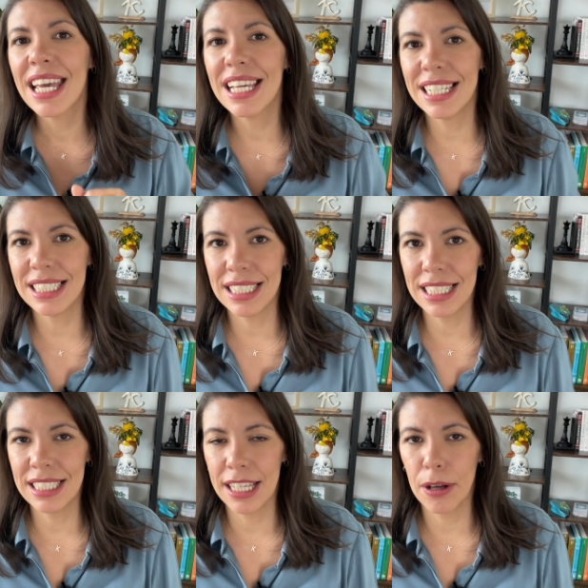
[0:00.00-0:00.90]
in
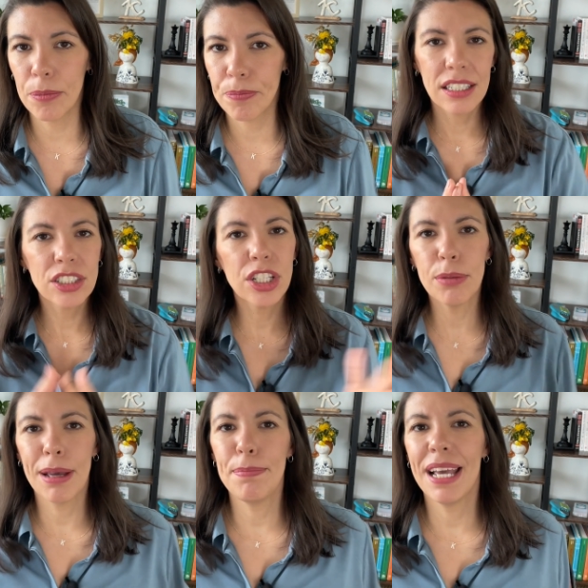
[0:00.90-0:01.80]
detail. So you
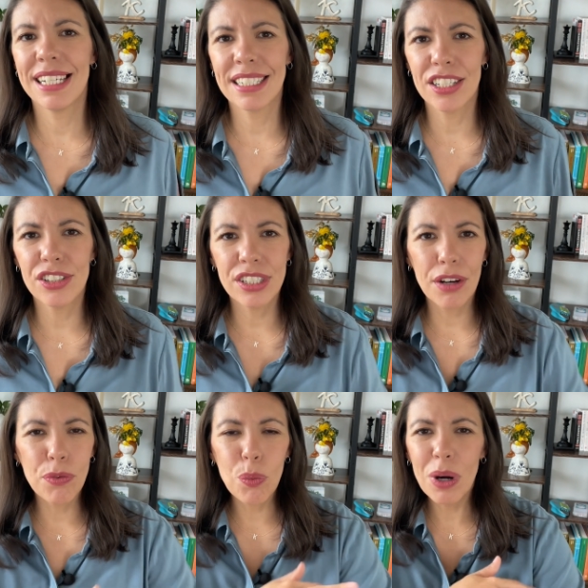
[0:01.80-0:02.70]
might be asking
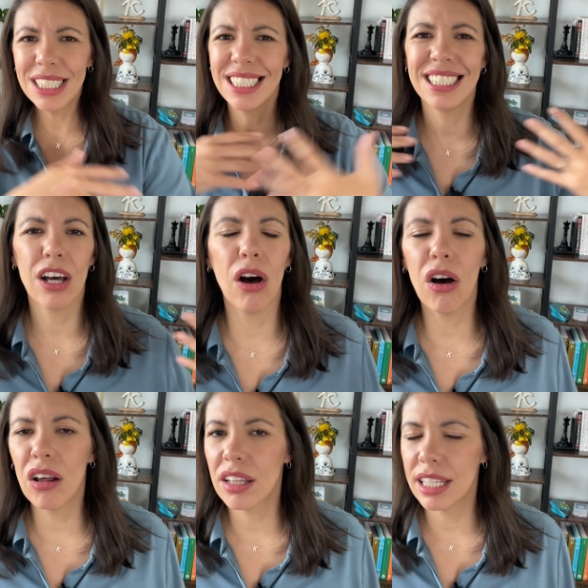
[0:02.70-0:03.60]
yourself, what does
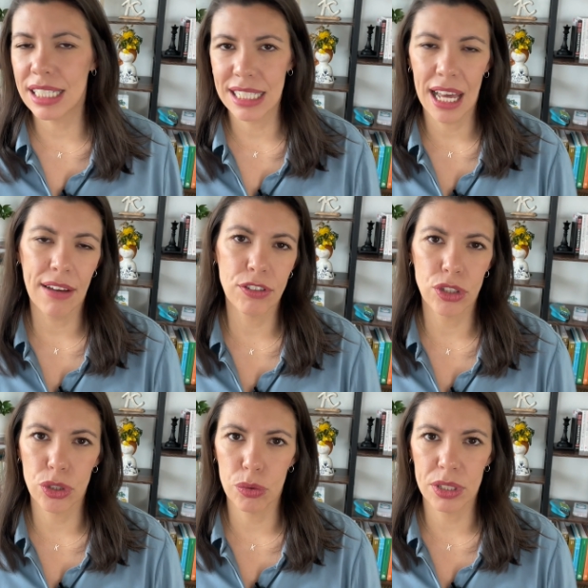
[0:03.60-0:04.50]
all this have to
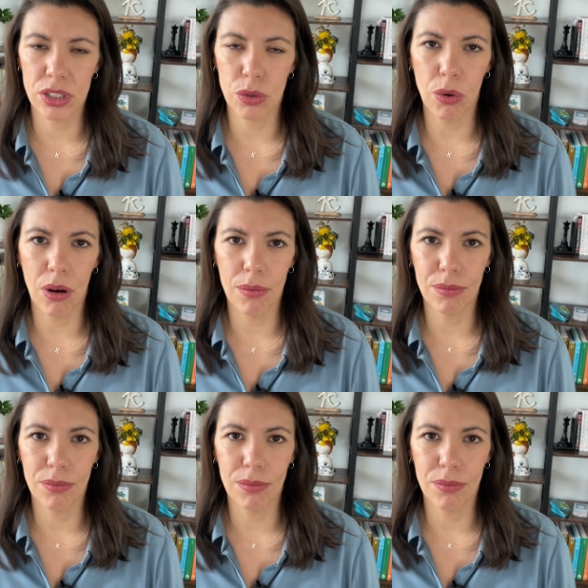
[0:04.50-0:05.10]
do with school?